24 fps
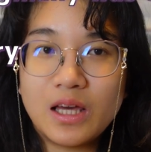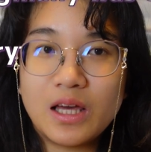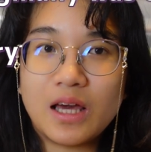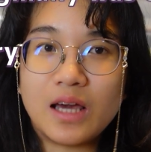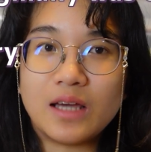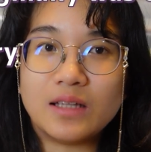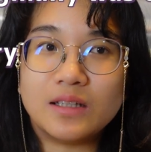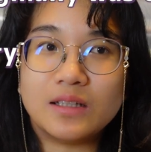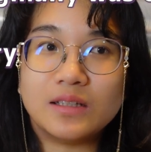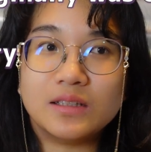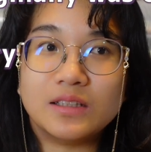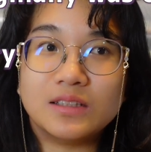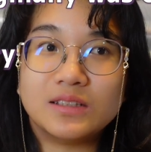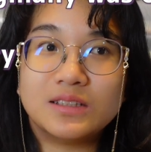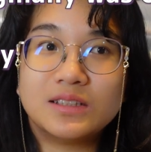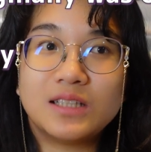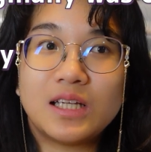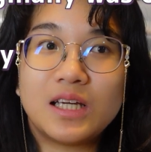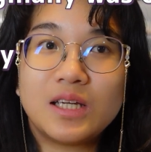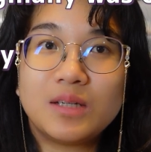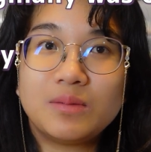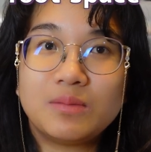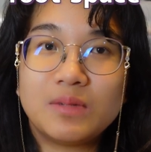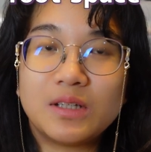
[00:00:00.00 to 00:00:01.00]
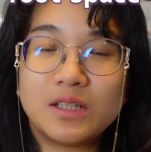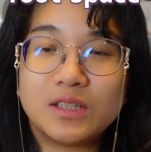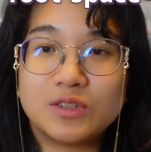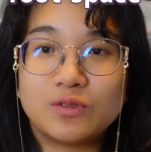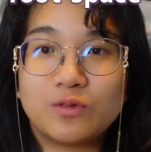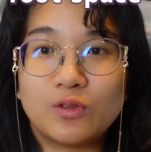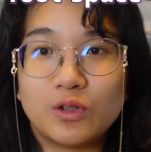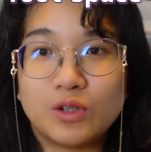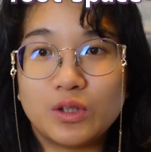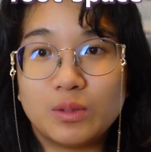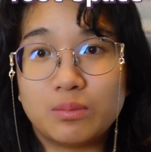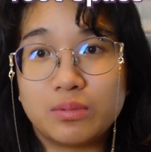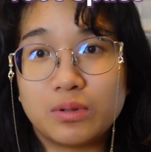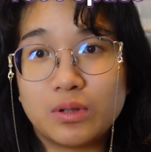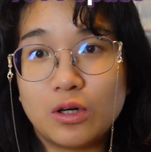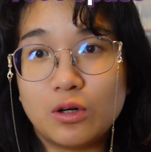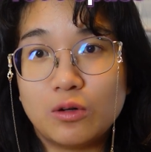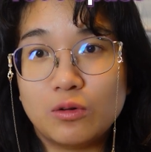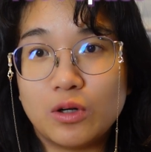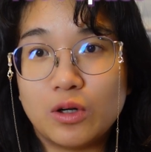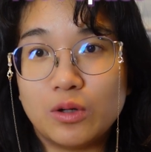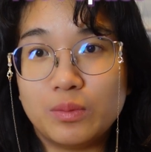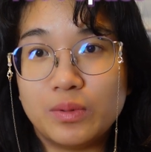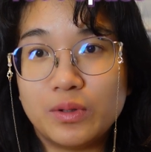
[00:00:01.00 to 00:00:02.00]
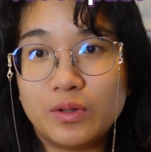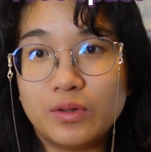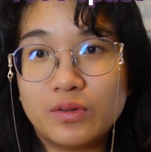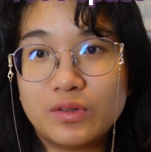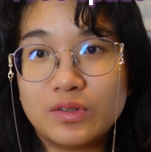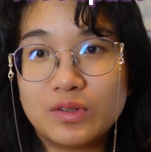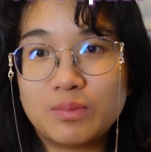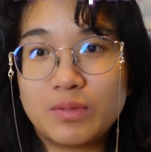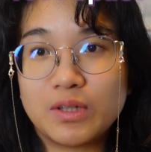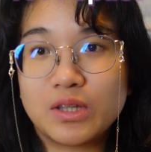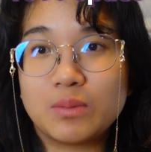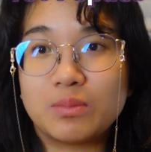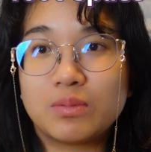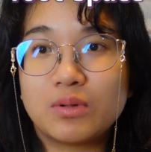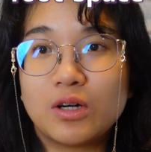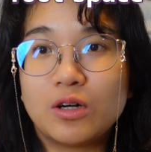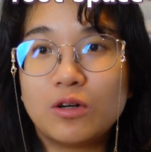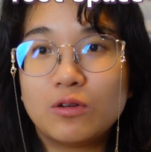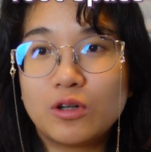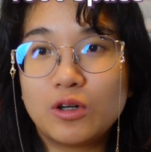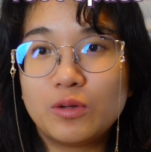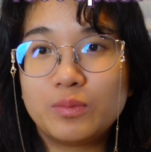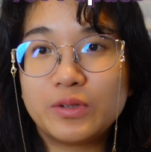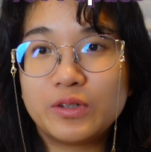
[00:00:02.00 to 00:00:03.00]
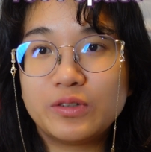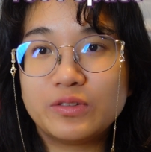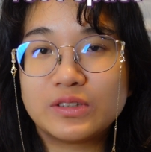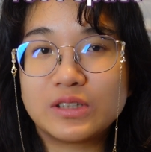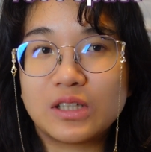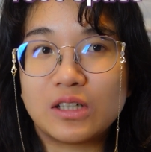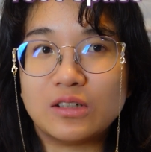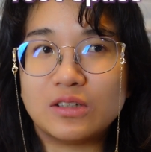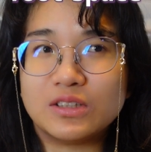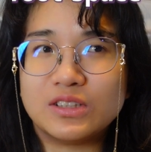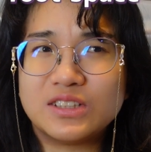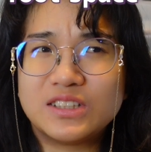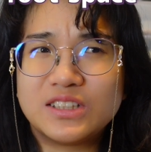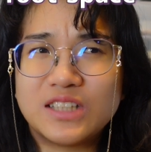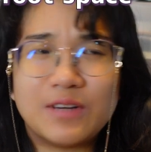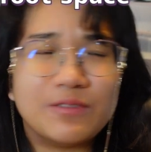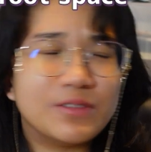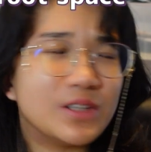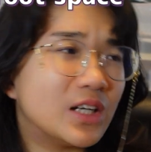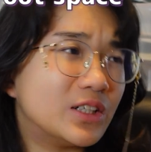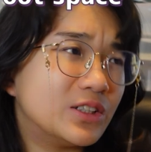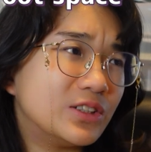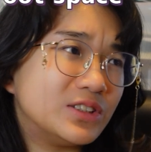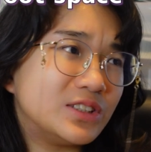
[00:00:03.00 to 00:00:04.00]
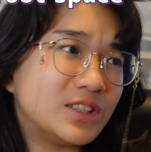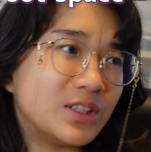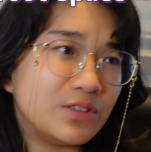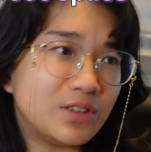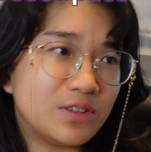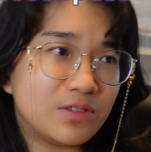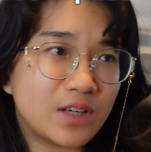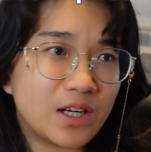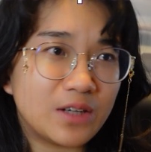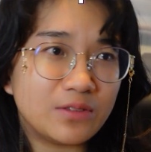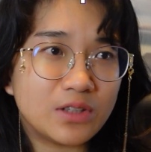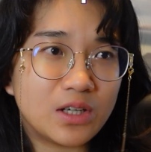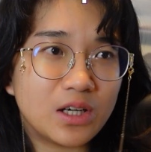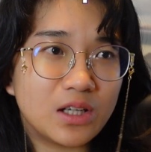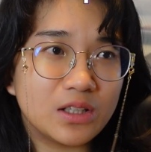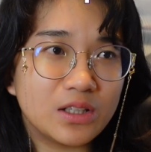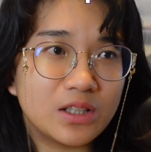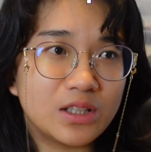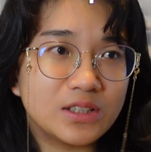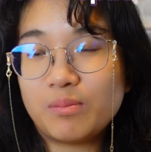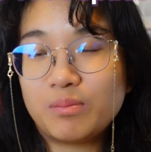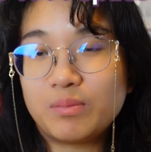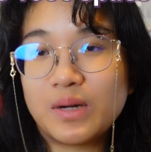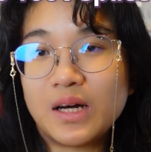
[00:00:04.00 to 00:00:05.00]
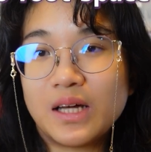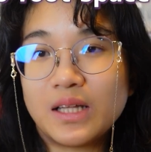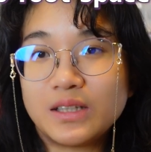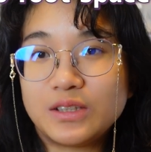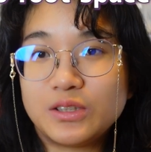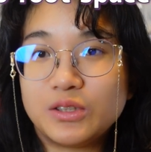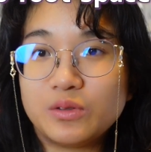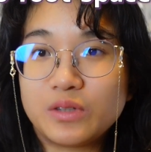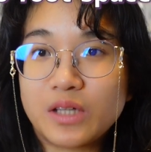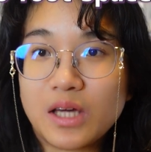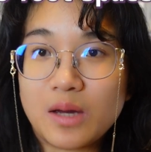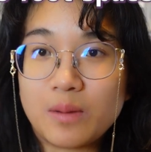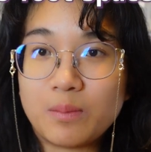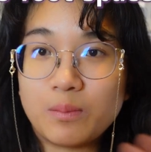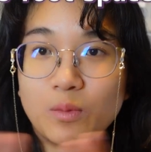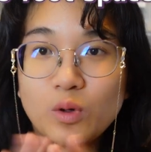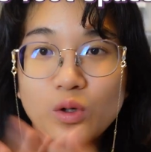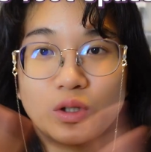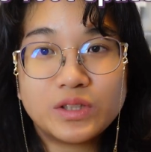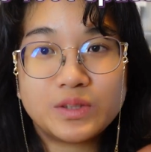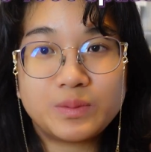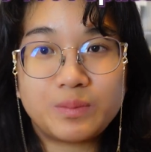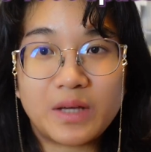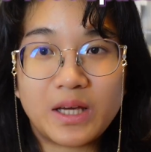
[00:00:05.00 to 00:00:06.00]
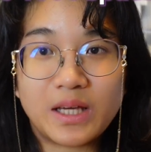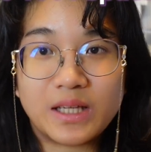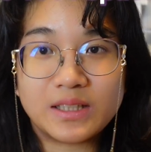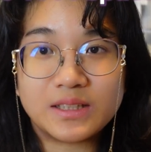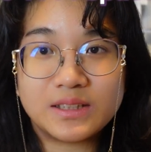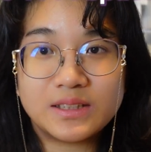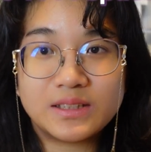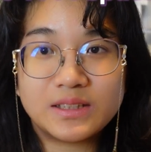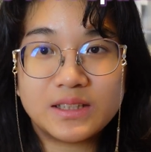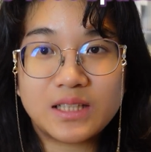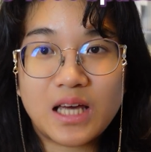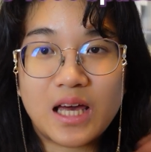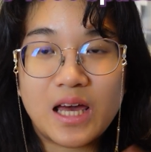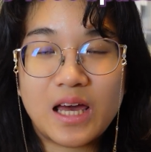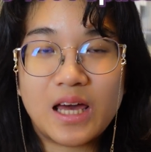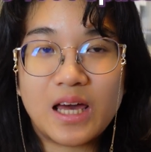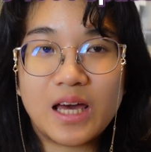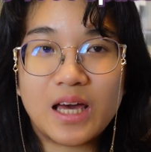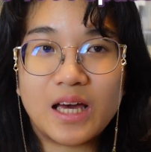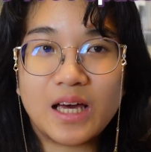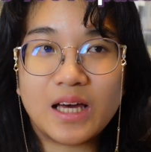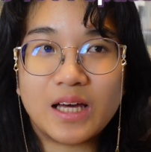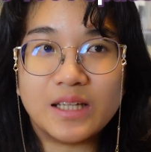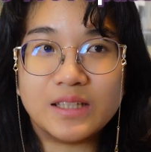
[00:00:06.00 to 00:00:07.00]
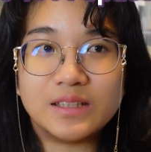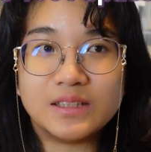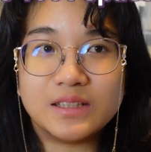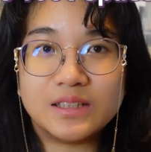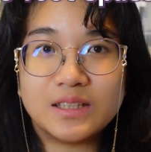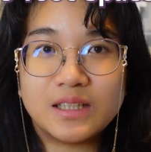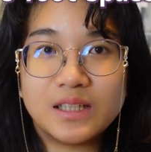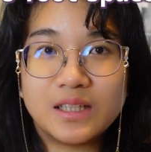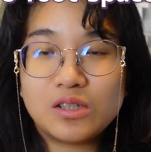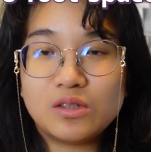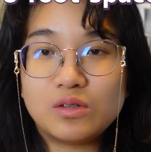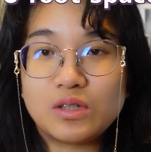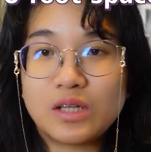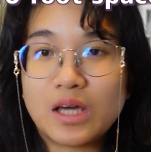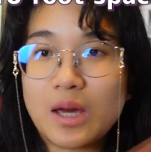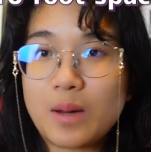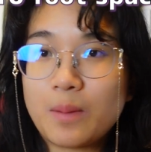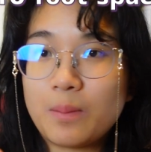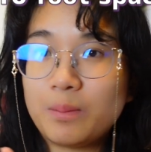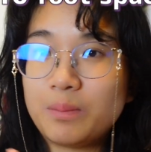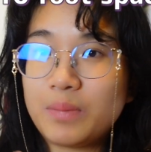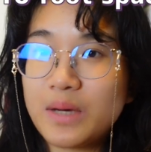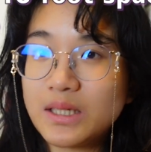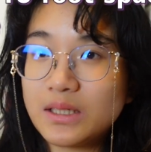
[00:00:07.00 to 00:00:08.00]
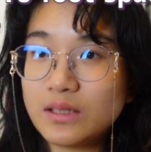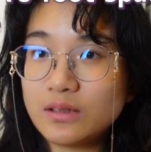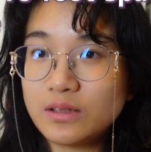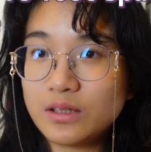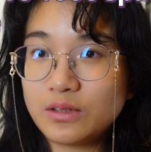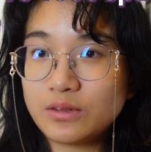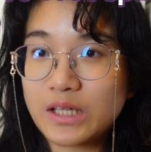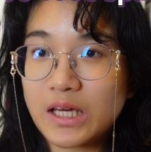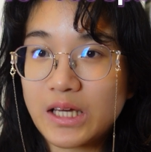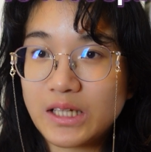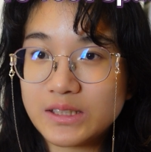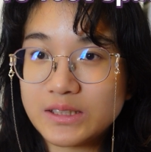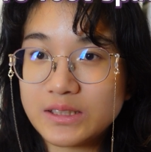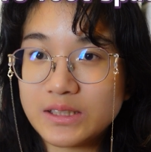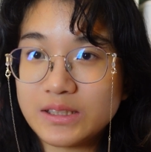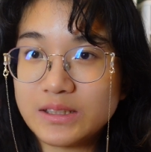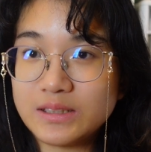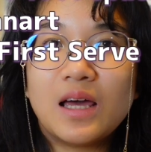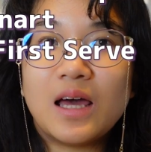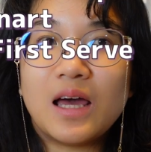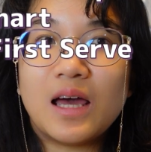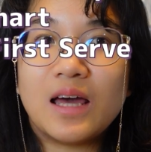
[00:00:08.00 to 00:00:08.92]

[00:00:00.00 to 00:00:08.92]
And then the same is for the Pro Row booths. But the Pro Row booths are $775, but you get more space and you get better location.